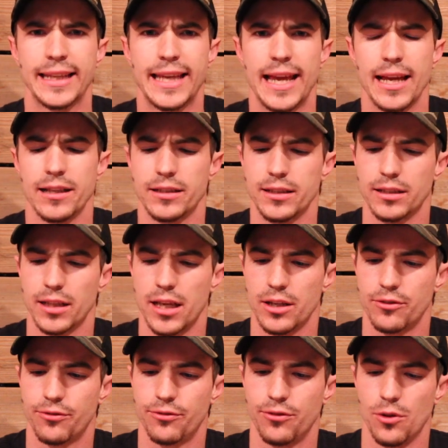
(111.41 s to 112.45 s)

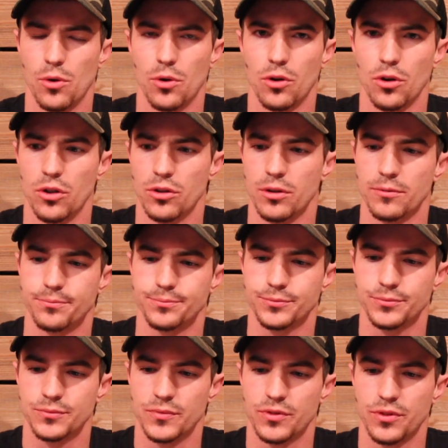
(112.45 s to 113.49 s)
Candy-like floral
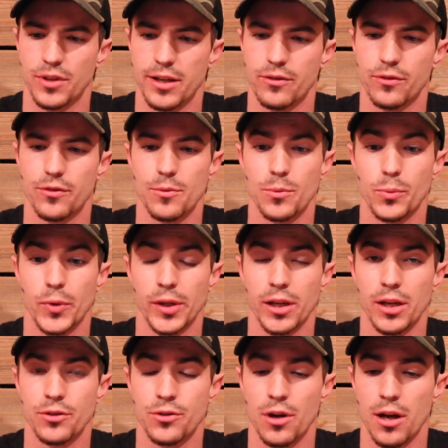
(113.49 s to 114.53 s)
flavor from the
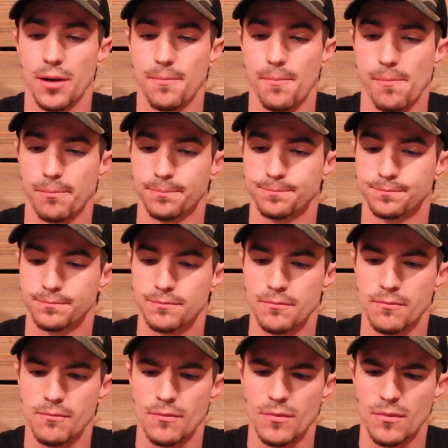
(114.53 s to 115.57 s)
pre-light draw,
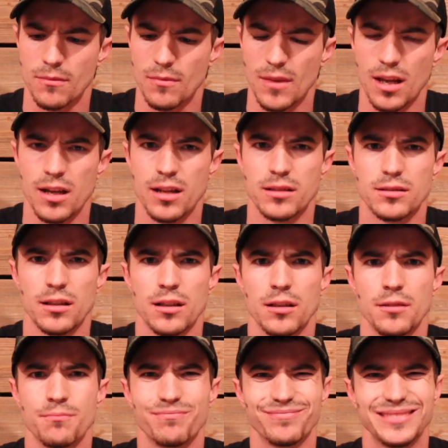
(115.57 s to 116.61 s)
and it's
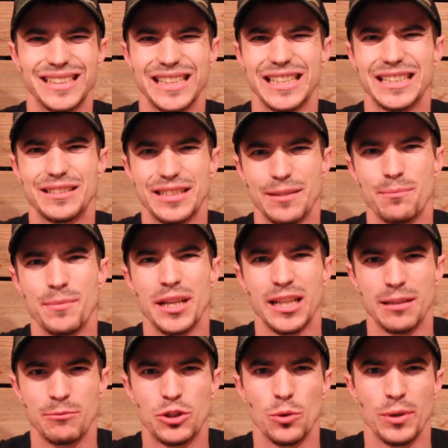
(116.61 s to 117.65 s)
a
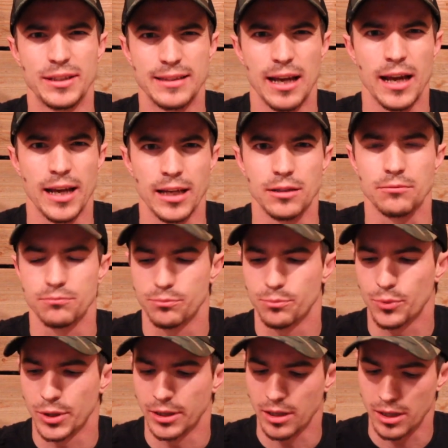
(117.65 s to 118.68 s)
medium to a tight
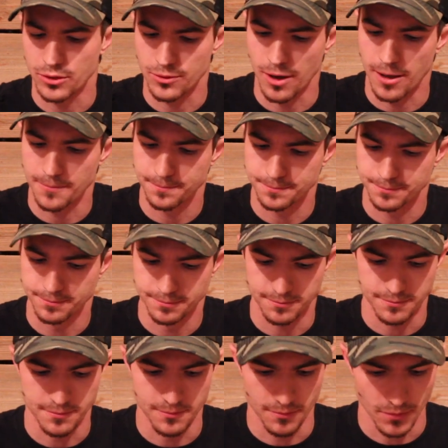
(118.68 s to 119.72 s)
pre-light draw.
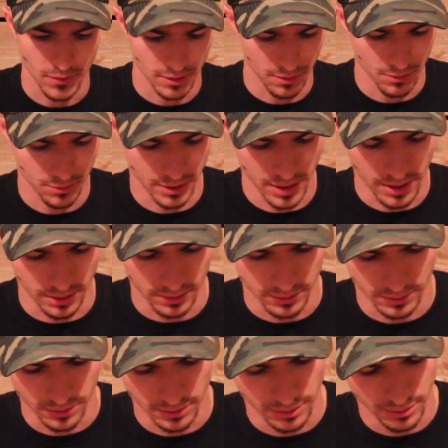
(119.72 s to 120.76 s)
Okay,
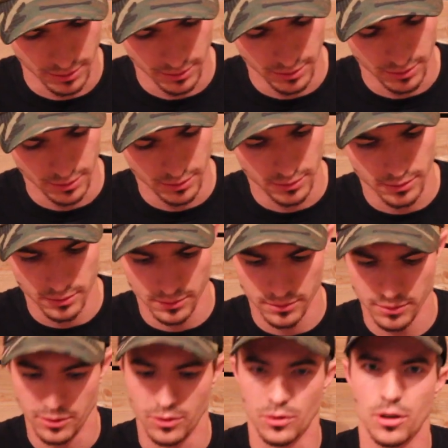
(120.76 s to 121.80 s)

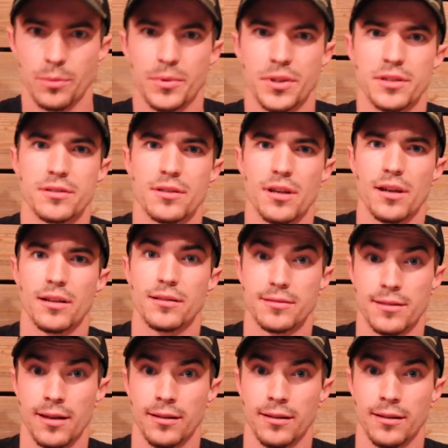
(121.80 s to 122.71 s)
you know what I'm gonna say? Let's